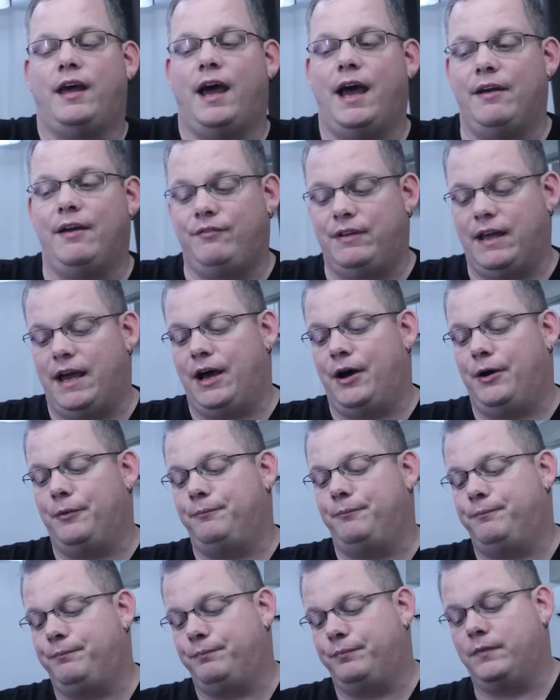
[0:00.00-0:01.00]
dive down,
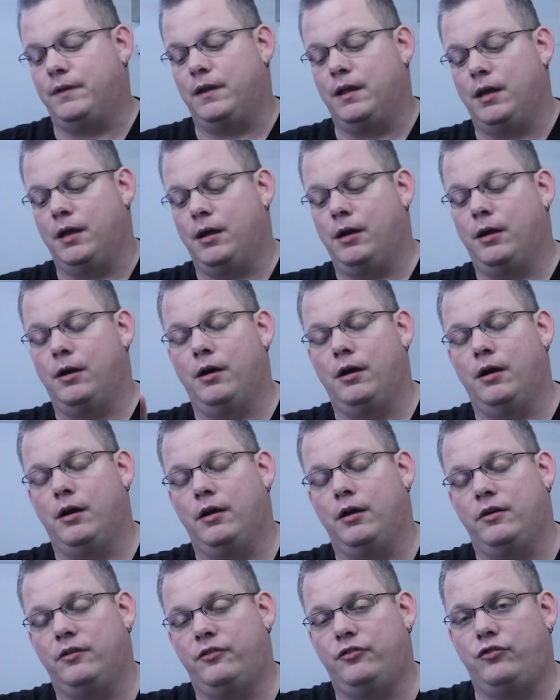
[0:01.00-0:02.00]

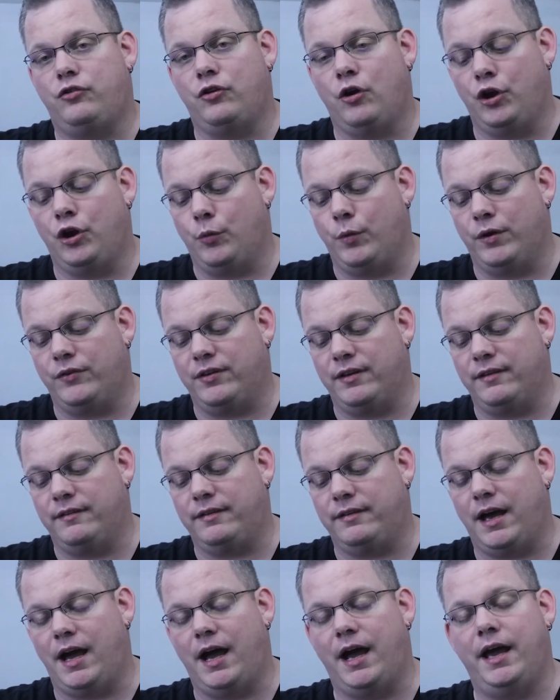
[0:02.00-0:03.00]
show you what's
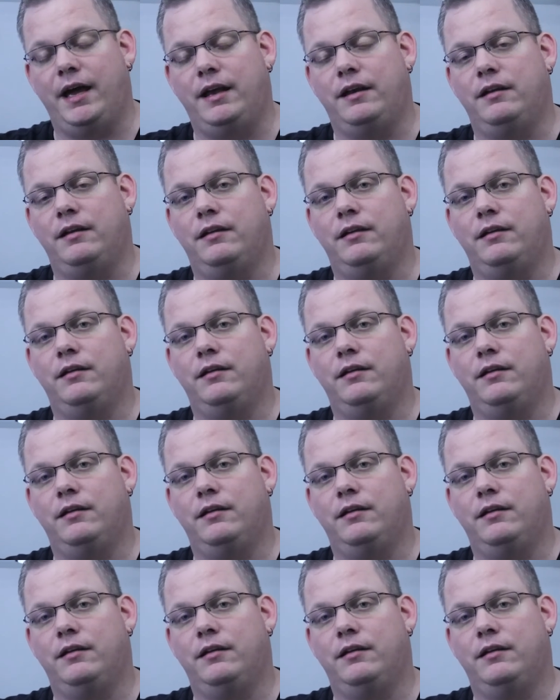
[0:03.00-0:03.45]
inside,